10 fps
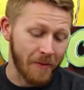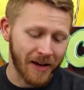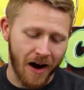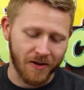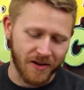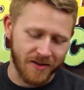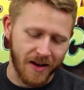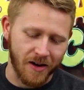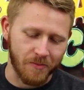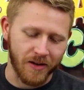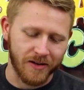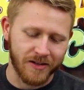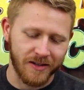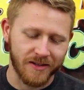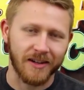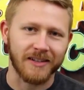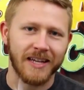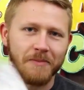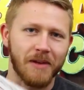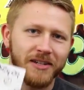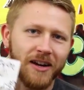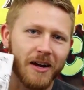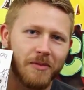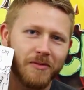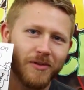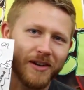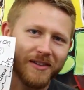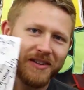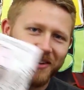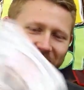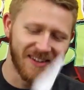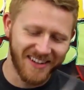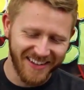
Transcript: I'm a character designer, but she's gonna take my job pretty soon.